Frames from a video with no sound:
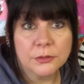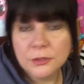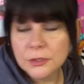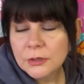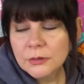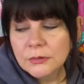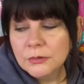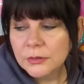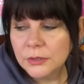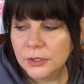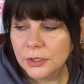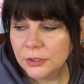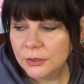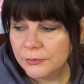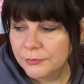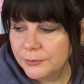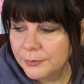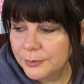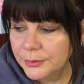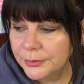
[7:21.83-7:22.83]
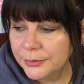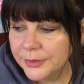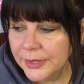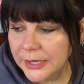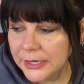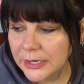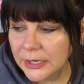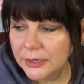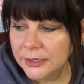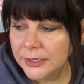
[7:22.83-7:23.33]
So, you know, pull
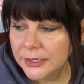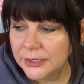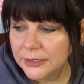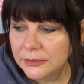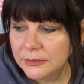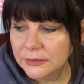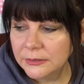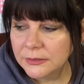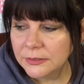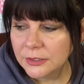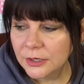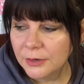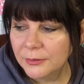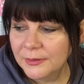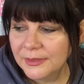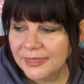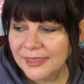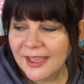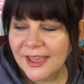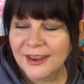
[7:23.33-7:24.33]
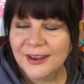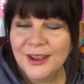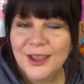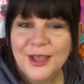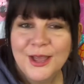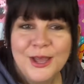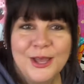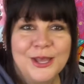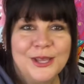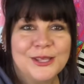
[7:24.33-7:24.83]
that out and start with that.
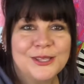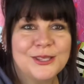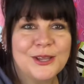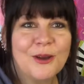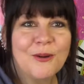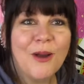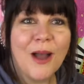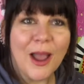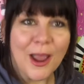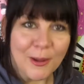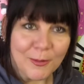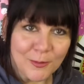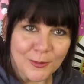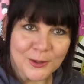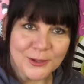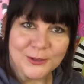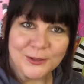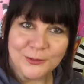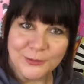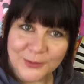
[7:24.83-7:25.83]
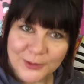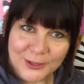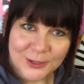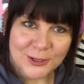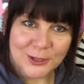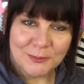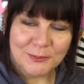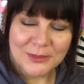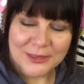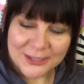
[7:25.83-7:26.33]
So I'm going to
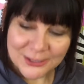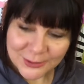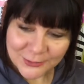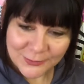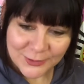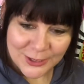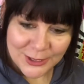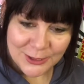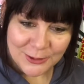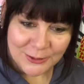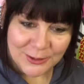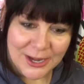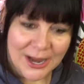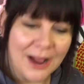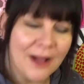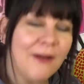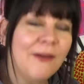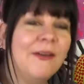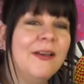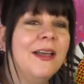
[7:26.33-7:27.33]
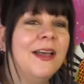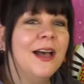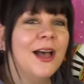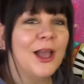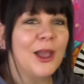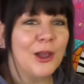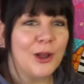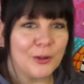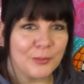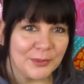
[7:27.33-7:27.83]
finish up this video now.
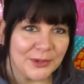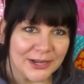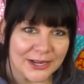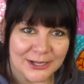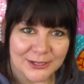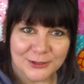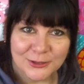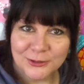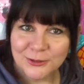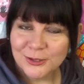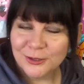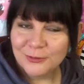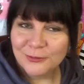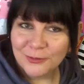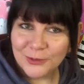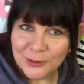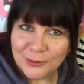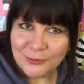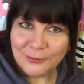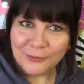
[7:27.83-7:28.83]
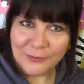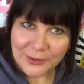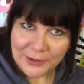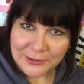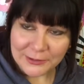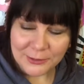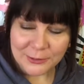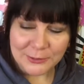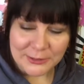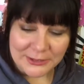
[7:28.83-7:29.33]
I hope it answers a few
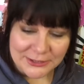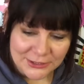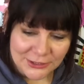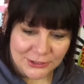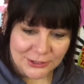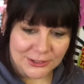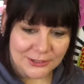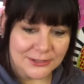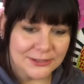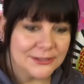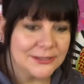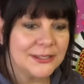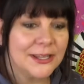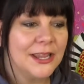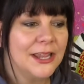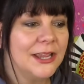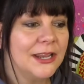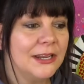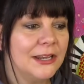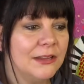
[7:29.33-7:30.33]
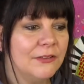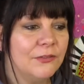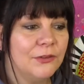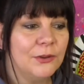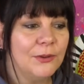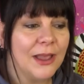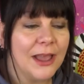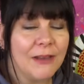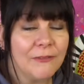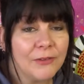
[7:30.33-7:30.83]
fun questions, and if
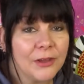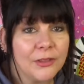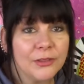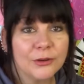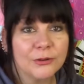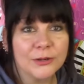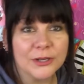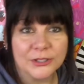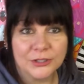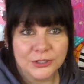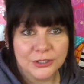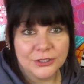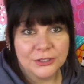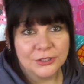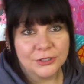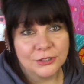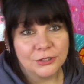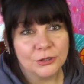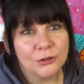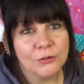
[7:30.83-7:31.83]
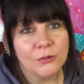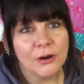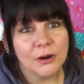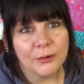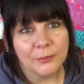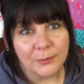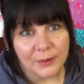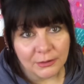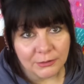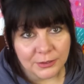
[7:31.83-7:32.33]
you have other questions, you
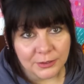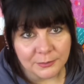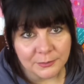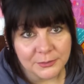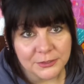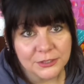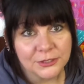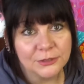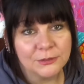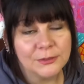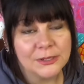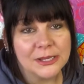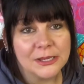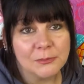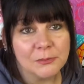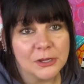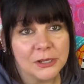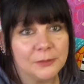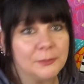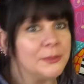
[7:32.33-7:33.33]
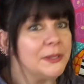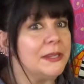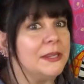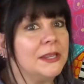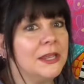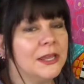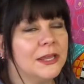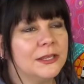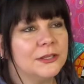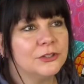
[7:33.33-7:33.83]
are welcome to email
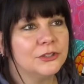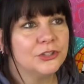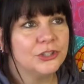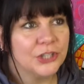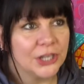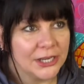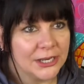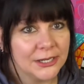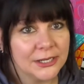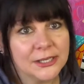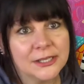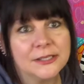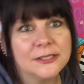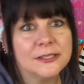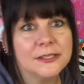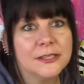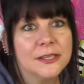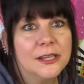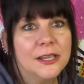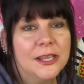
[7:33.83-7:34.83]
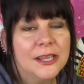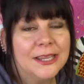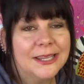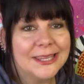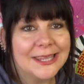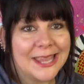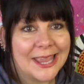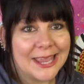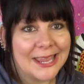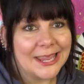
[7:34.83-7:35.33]
me at Janet,
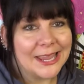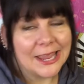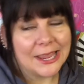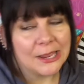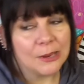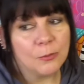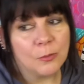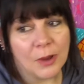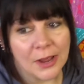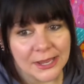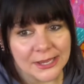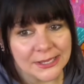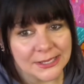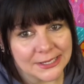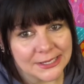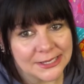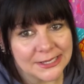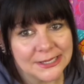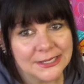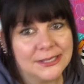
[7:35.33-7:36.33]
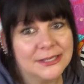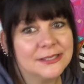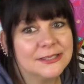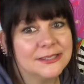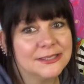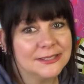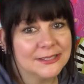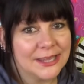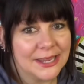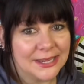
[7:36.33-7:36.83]
K-A-Y-E,
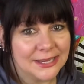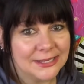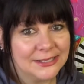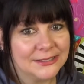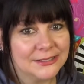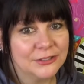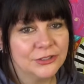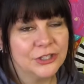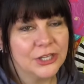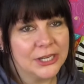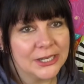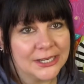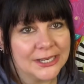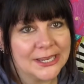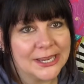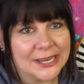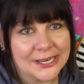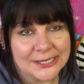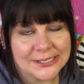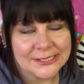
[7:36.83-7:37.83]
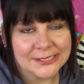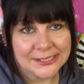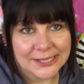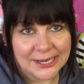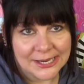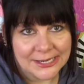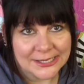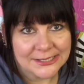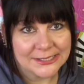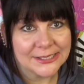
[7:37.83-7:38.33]
Skates, Janet K.
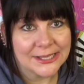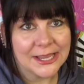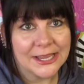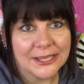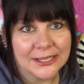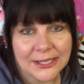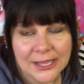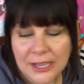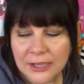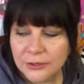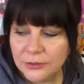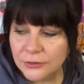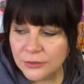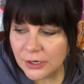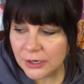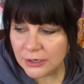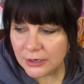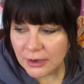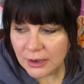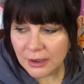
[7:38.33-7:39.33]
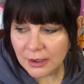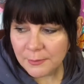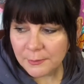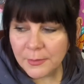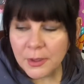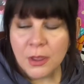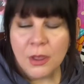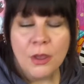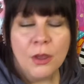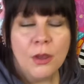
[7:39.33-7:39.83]
Skates at
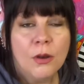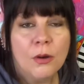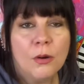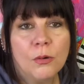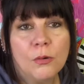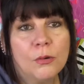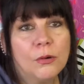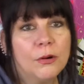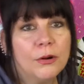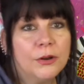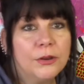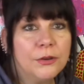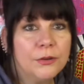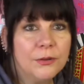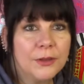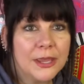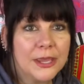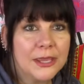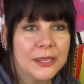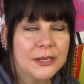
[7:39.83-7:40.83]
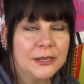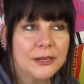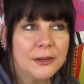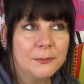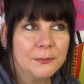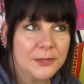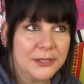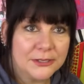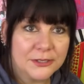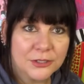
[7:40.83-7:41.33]
yahoo.com, or you can
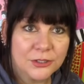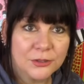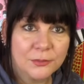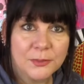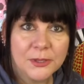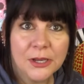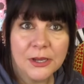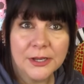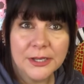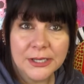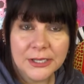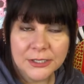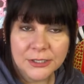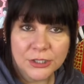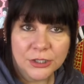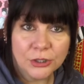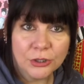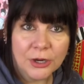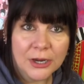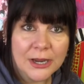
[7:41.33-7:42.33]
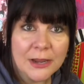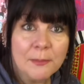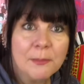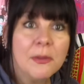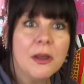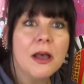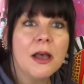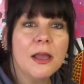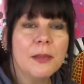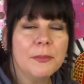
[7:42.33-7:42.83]
message me on Instagram.
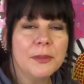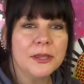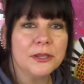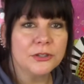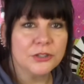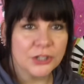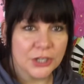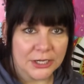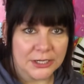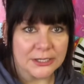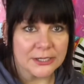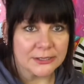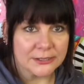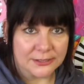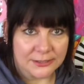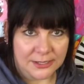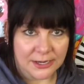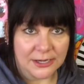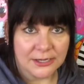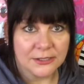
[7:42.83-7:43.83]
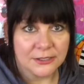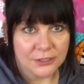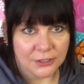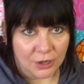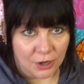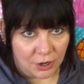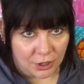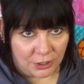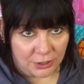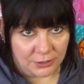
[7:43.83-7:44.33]
I'm at Janet Skates
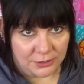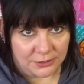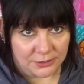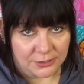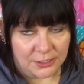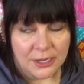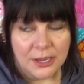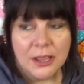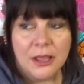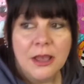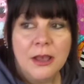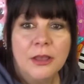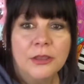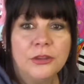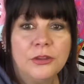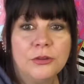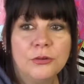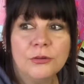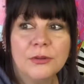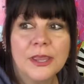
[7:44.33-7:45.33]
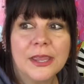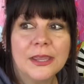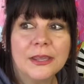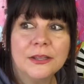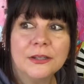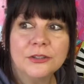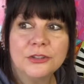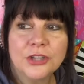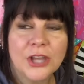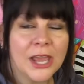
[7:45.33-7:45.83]
Art. You
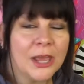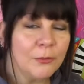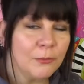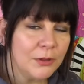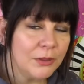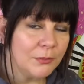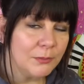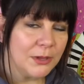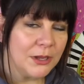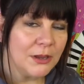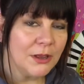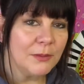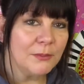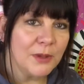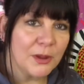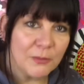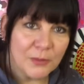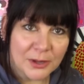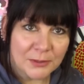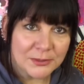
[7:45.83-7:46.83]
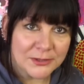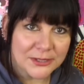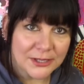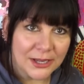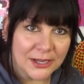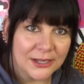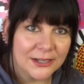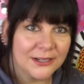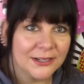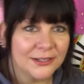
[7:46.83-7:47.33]
can chat with me on my
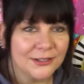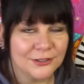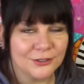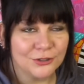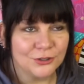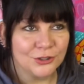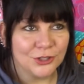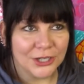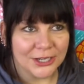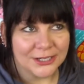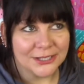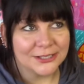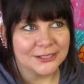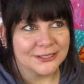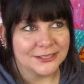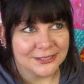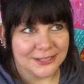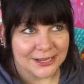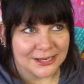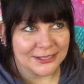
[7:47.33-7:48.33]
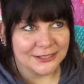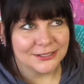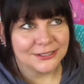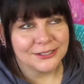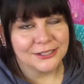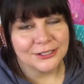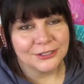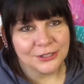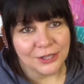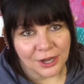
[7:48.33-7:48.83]
website. It is
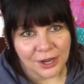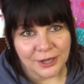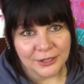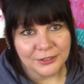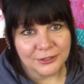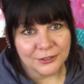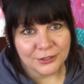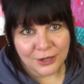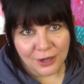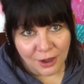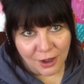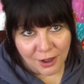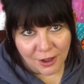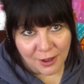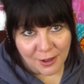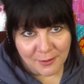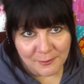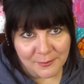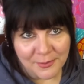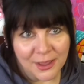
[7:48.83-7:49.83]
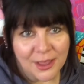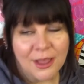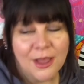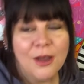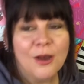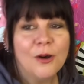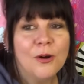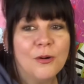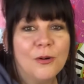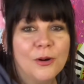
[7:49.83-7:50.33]
janetskates.com,
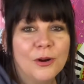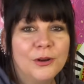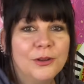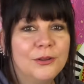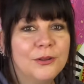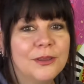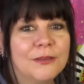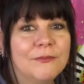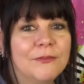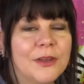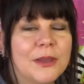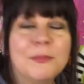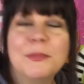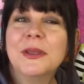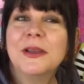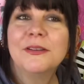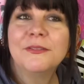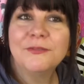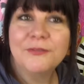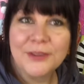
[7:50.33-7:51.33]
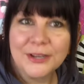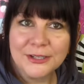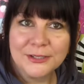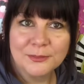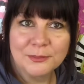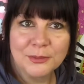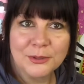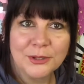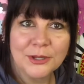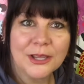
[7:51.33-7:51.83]
or you can find me on
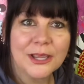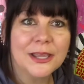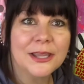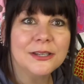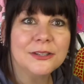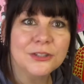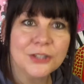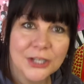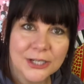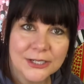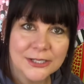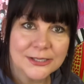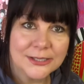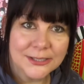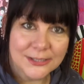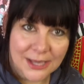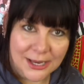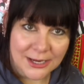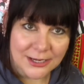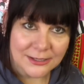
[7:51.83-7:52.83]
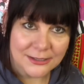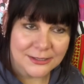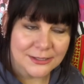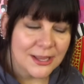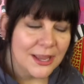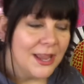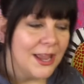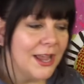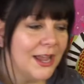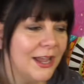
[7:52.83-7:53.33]
Facebook at Janet Skates.
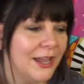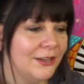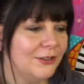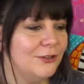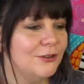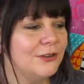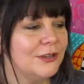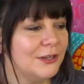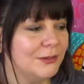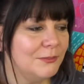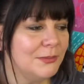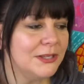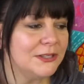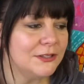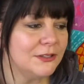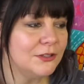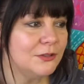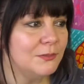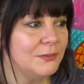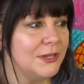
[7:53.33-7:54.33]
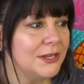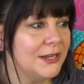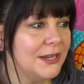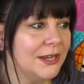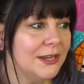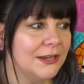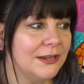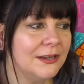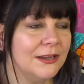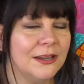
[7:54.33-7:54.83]
And you can message me,
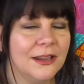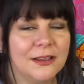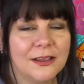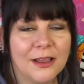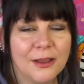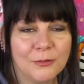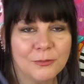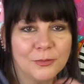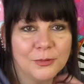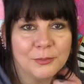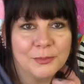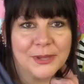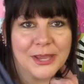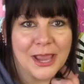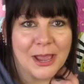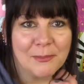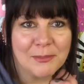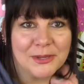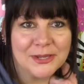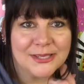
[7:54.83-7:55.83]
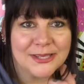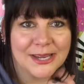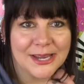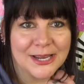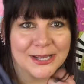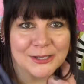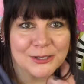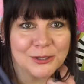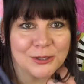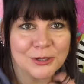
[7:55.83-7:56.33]
and I will be happy to
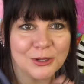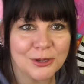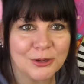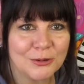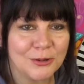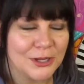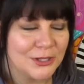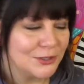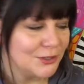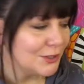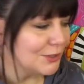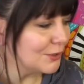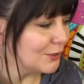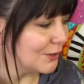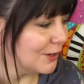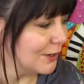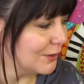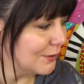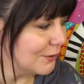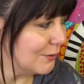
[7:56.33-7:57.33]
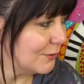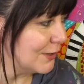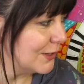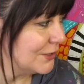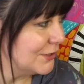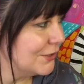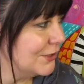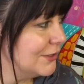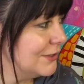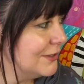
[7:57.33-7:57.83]
answer your question or other
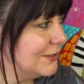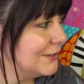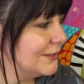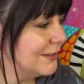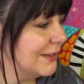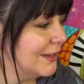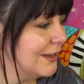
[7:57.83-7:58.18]
questions.